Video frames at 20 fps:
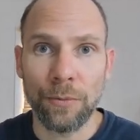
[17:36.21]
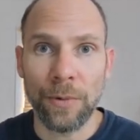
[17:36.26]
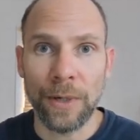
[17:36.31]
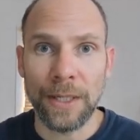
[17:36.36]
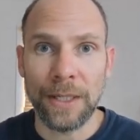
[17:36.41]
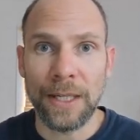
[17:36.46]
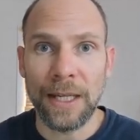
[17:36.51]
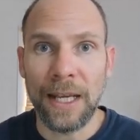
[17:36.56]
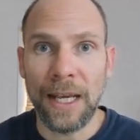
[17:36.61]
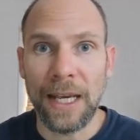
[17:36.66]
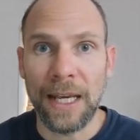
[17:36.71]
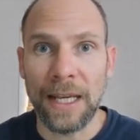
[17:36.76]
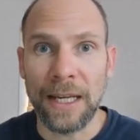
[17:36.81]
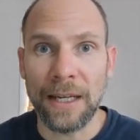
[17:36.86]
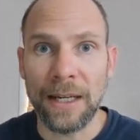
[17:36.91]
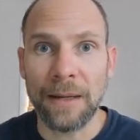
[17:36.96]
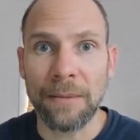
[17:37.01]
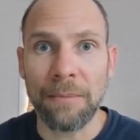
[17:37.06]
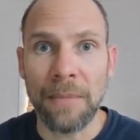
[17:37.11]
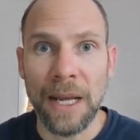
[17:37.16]
retain
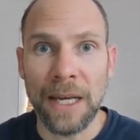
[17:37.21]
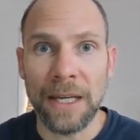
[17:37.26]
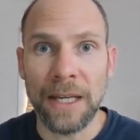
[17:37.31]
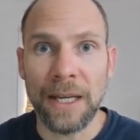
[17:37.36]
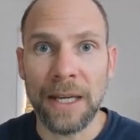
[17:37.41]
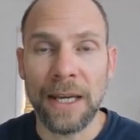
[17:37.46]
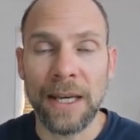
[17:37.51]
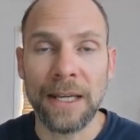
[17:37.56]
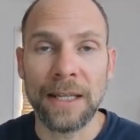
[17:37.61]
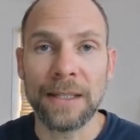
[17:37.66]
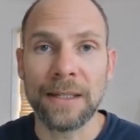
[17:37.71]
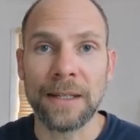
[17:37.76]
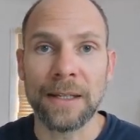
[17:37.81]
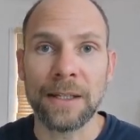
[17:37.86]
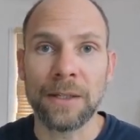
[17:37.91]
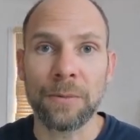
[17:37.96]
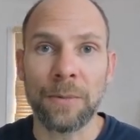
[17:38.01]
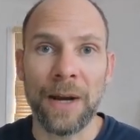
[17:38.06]
in many cases.